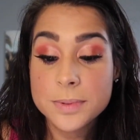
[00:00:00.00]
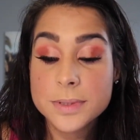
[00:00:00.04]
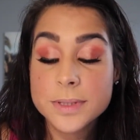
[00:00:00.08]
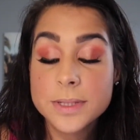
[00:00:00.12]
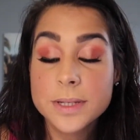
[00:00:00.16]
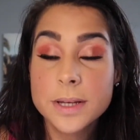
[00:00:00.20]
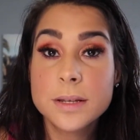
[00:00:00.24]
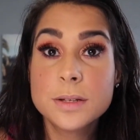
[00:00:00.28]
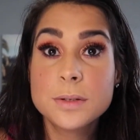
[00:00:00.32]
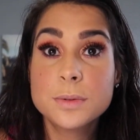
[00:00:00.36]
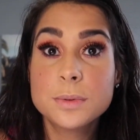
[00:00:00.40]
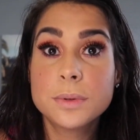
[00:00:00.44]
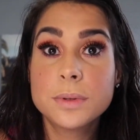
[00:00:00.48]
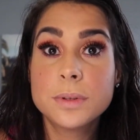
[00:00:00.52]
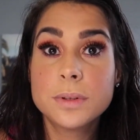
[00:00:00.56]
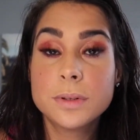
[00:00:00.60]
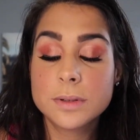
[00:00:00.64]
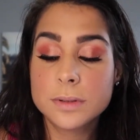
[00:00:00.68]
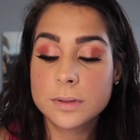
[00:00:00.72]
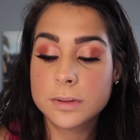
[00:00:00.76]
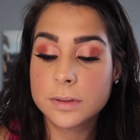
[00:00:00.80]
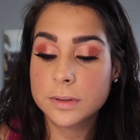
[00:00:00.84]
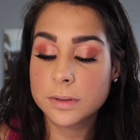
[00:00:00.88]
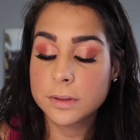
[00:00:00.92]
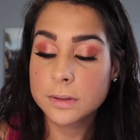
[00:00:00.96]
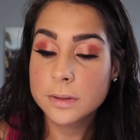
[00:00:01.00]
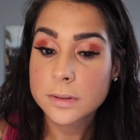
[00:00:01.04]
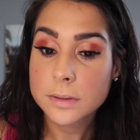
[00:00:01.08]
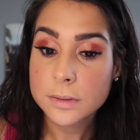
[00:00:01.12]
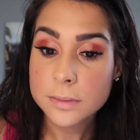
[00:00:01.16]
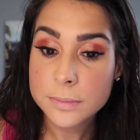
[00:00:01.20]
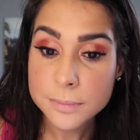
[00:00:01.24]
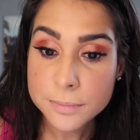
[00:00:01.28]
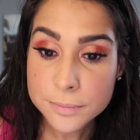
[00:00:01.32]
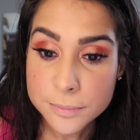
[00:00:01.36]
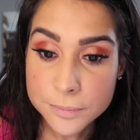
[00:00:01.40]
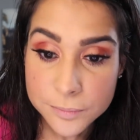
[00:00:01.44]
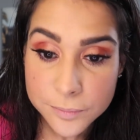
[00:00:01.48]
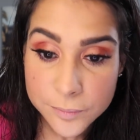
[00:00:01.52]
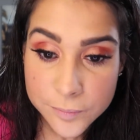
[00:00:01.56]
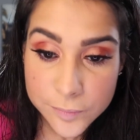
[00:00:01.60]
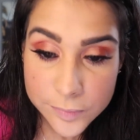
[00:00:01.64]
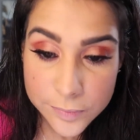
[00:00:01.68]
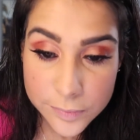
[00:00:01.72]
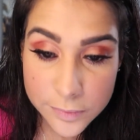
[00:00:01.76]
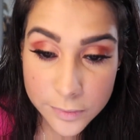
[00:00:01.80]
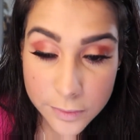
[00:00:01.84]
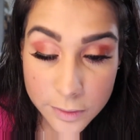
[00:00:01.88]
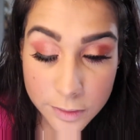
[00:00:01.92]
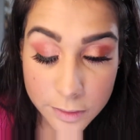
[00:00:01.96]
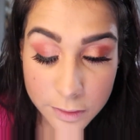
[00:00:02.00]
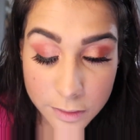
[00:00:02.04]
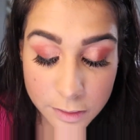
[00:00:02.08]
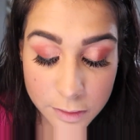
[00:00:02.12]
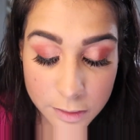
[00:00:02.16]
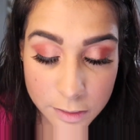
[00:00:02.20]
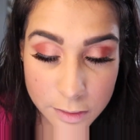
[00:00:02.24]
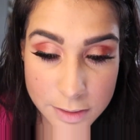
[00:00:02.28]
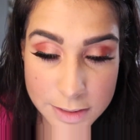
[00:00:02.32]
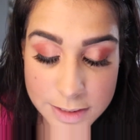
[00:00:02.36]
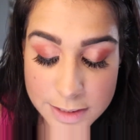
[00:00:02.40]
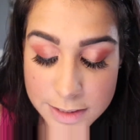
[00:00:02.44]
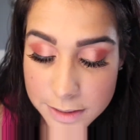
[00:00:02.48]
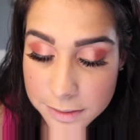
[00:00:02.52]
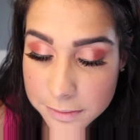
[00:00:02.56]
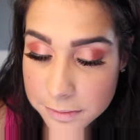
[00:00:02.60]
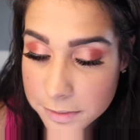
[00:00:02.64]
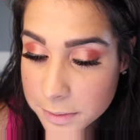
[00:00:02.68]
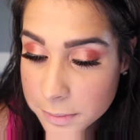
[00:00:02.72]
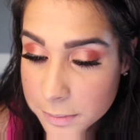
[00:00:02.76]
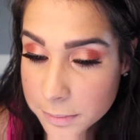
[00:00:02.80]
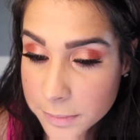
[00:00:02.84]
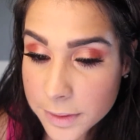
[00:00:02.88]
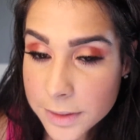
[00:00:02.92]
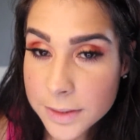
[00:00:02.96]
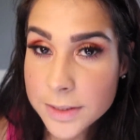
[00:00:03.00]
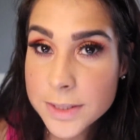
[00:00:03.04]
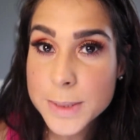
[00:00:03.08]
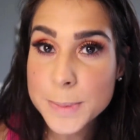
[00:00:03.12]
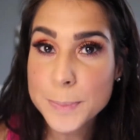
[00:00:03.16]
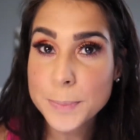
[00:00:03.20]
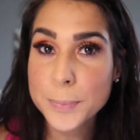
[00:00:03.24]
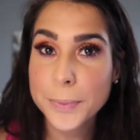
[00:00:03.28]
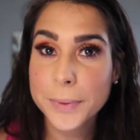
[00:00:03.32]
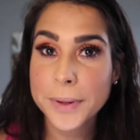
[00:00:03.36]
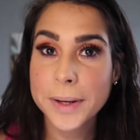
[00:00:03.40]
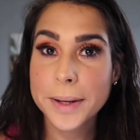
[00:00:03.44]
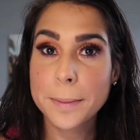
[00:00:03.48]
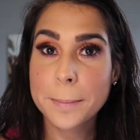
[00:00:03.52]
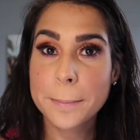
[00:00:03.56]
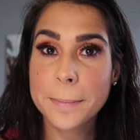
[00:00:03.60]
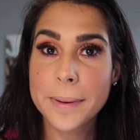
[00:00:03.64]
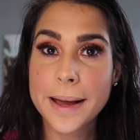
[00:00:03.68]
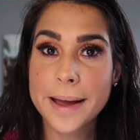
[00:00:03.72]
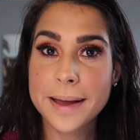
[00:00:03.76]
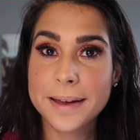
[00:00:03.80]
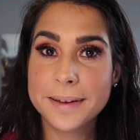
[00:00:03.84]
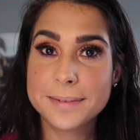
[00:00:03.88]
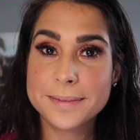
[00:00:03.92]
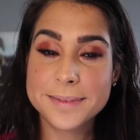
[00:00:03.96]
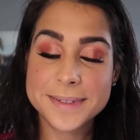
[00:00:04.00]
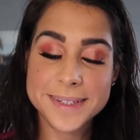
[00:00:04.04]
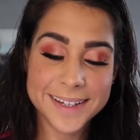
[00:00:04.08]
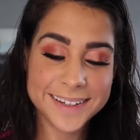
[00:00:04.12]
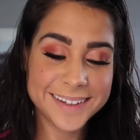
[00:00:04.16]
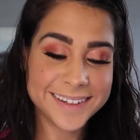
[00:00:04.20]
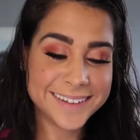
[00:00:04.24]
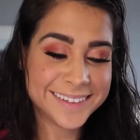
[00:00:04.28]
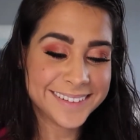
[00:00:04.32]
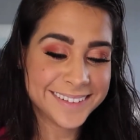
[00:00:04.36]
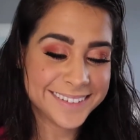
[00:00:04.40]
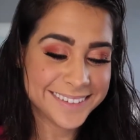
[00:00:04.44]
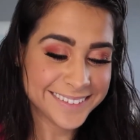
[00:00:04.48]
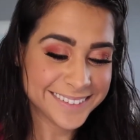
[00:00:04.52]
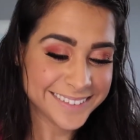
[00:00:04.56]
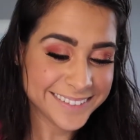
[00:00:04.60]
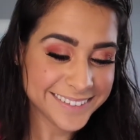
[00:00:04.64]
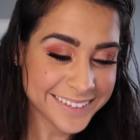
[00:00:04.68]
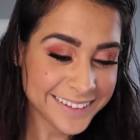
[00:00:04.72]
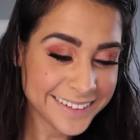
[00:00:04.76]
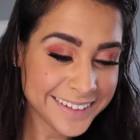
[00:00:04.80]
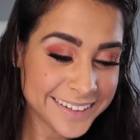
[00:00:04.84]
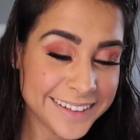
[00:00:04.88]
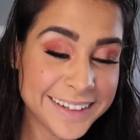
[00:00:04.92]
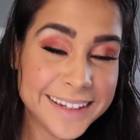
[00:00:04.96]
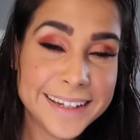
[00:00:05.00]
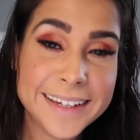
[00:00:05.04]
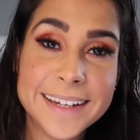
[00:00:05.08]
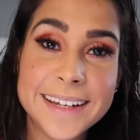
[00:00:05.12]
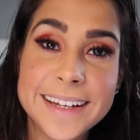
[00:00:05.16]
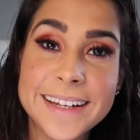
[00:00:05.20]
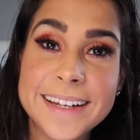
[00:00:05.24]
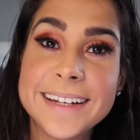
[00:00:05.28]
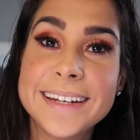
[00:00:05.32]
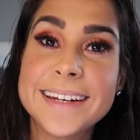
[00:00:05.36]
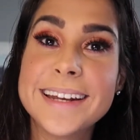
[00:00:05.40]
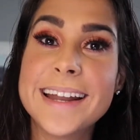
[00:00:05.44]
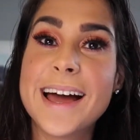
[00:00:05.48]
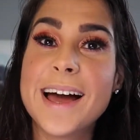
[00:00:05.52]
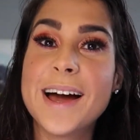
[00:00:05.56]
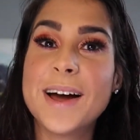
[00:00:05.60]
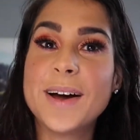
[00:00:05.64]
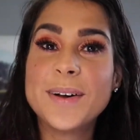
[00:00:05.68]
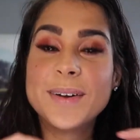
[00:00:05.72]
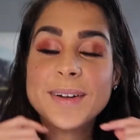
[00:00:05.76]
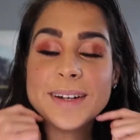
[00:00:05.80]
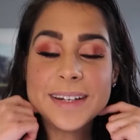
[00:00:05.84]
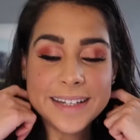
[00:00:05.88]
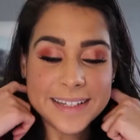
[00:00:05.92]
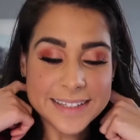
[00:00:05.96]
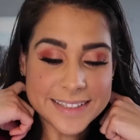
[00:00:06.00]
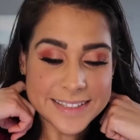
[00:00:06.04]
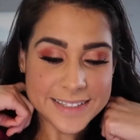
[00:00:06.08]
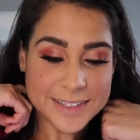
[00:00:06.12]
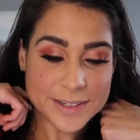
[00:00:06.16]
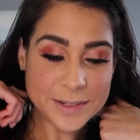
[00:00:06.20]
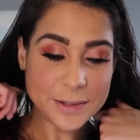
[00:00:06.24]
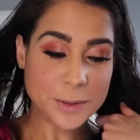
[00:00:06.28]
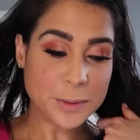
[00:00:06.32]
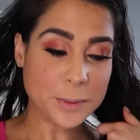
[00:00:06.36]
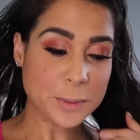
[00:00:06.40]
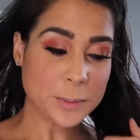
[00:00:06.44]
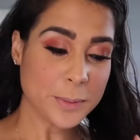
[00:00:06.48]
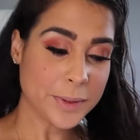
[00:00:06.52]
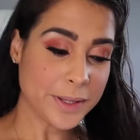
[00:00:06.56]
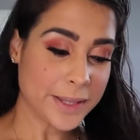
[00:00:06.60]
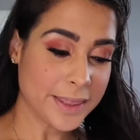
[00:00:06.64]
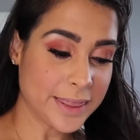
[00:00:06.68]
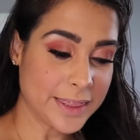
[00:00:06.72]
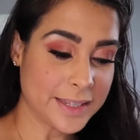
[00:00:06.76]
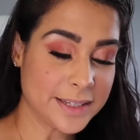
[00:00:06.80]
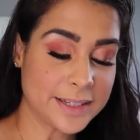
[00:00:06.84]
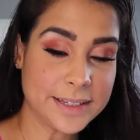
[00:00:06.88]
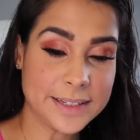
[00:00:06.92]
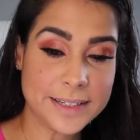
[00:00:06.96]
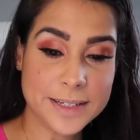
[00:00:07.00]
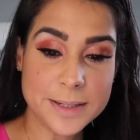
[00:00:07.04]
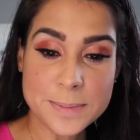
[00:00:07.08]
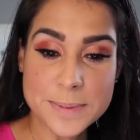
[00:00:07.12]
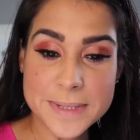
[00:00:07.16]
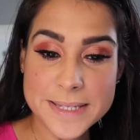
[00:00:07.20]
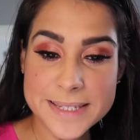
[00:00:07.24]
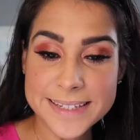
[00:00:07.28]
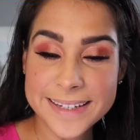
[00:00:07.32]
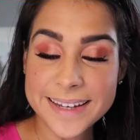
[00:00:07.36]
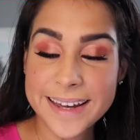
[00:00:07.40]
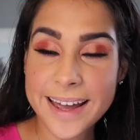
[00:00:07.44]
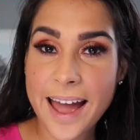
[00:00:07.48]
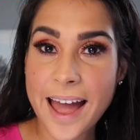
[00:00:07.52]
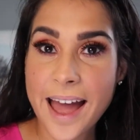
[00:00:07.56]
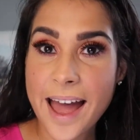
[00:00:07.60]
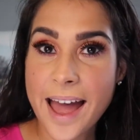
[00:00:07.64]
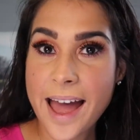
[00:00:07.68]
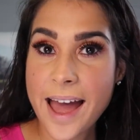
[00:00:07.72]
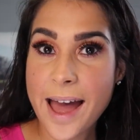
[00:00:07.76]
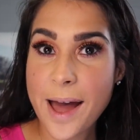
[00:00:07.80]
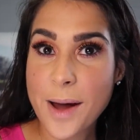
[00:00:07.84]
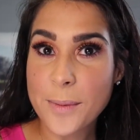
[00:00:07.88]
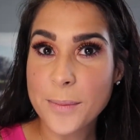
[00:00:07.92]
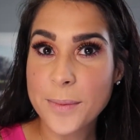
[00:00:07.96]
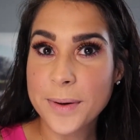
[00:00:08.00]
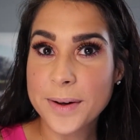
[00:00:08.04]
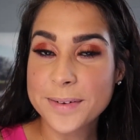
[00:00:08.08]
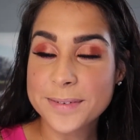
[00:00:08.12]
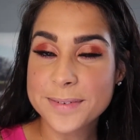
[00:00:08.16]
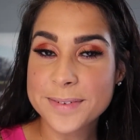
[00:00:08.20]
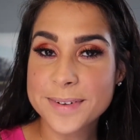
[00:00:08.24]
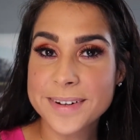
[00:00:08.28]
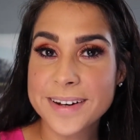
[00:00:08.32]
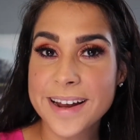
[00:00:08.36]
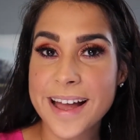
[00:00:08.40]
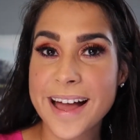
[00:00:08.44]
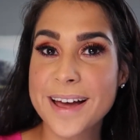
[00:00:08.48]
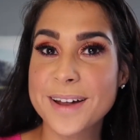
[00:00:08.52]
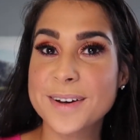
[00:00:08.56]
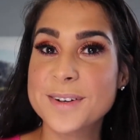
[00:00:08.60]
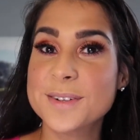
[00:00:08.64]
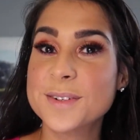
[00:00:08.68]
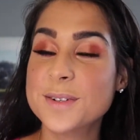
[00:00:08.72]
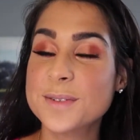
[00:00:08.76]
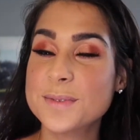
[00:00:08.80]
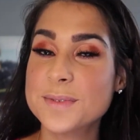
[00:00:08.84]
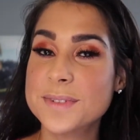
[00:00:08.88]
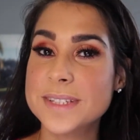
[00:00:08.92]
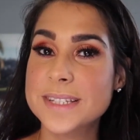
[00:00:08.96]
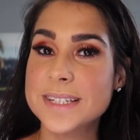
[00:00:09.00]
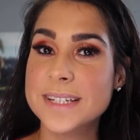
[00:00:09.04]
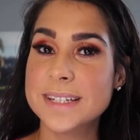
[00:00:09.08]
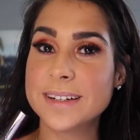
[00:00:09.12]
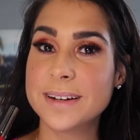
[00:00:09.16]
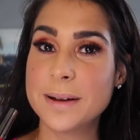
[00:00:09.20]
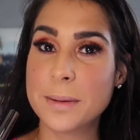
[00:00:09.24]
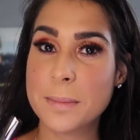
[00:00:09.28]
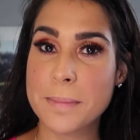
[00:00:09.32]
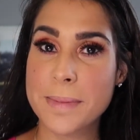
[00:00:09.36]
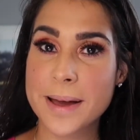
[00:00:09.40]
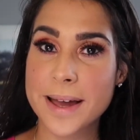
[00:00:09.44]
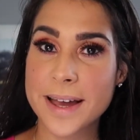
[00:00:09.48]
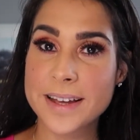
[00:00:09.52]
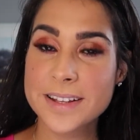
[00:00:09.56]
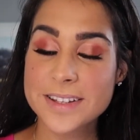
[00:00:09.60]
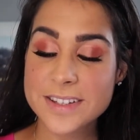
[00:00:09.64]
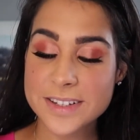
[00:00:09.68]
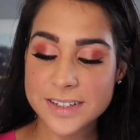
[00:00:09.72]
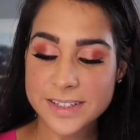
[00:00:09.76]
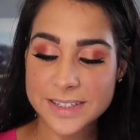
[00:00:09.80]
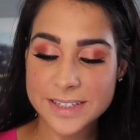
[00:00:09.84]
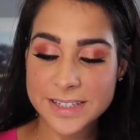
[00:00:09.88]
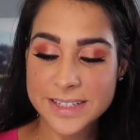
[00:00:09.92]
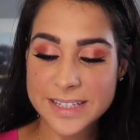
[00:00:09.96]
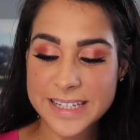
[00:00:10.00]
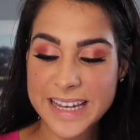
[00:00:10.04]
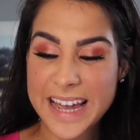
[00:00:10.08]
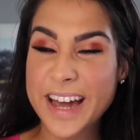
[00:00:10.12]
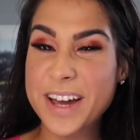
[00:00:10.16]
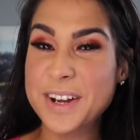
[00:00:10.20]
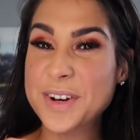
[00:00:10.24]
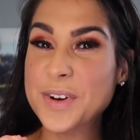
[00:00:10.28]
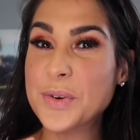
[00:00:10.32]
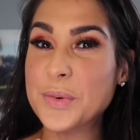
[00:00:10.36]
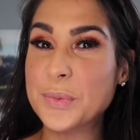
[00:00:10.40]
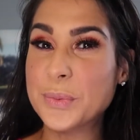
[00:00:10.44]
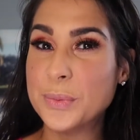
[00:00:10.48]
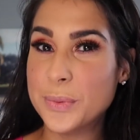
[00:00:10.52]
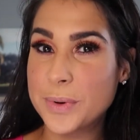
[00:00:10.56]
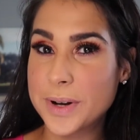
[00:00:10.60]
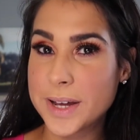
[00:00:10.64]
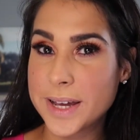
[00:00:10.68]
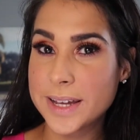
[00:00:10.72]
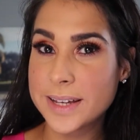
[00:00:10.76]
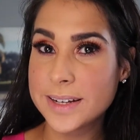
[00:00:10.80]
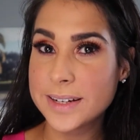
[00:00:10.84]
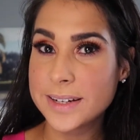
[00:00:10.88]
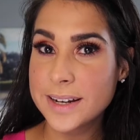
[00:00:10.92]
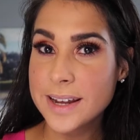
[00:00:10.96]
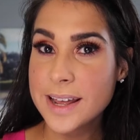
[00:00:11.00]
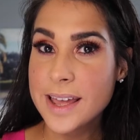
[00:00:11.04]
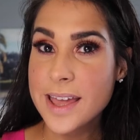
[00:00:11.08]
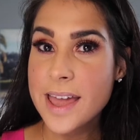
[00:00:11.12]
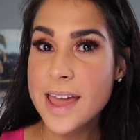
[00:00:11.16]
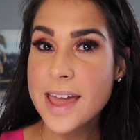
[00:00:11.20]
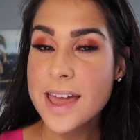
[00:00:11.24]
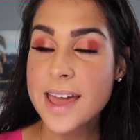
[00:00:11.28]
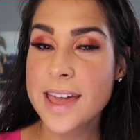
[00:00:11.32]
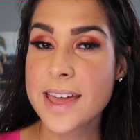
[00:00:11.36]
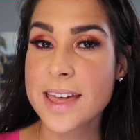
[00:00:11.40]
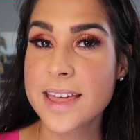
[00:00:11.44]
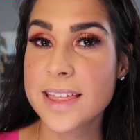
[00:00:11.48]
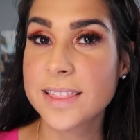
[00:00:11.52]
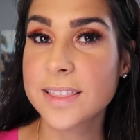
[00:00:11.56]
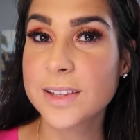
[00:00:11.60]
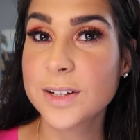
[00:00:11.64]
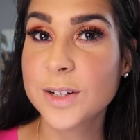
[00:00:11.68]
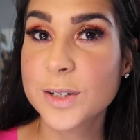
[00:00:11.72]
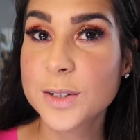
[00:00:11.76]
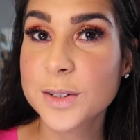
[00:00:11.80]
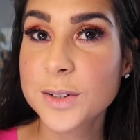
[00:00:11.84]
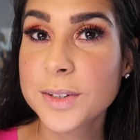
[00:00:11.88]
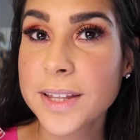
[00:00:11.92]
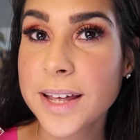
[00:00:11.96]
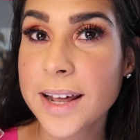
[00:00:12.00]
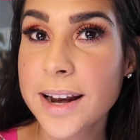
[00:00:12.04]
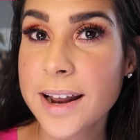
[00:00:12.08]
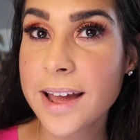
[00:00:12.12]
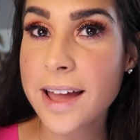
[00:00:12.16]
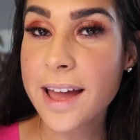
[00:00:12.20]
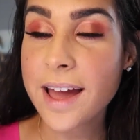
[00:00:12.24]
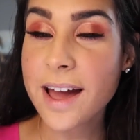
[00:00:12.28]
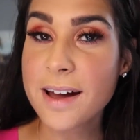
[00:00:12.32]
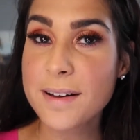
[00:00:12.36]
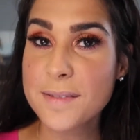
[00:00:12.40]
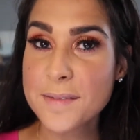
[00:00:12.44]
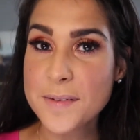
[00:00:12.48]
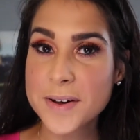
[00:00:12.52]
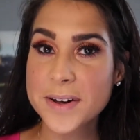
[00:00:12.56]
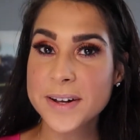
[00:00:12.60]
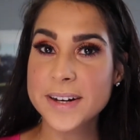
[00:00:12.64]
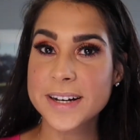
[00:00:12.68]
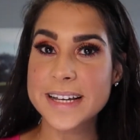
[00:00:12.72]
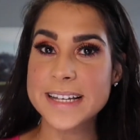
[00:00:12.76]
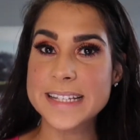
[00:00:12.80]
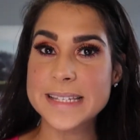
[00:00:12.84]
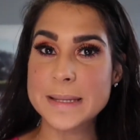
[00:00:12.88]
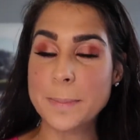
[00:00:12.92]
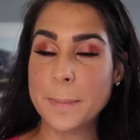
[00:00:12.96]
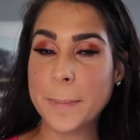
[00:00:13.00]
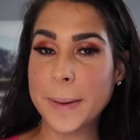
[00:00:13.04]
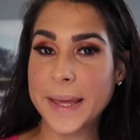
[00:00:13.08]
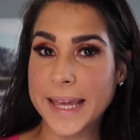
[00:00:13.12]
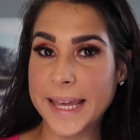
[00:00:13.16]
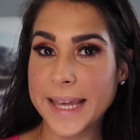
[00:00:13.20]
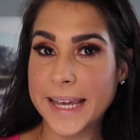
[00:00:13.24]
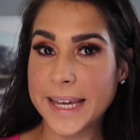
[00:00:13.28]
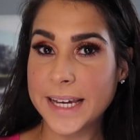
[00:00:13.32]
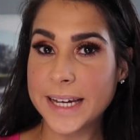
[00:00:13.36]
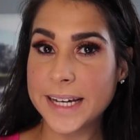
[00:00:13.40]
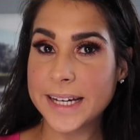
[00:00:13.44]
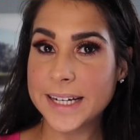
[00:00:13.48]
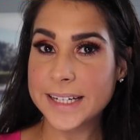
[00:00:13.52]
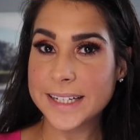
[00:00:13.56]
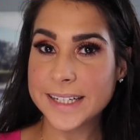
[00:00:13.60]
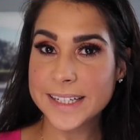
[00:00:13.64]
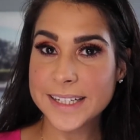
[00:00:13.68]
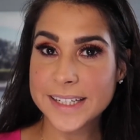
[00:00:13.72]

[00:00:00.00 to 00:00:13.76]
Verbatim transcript: obsessed with this look. It's giving me spring vibes. now let's go with the lipstick. However, I don't know if it's gonna match because it's kind of red and the look that I have on is pink.